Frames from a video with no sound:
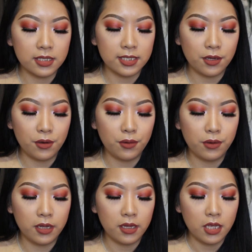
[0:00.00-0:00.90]

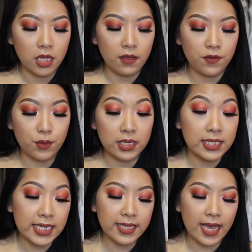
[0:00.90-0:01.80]
So if you want to
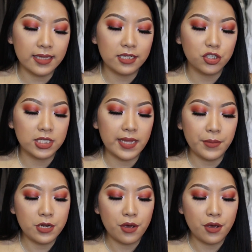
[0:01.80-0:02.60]
see that, then just let me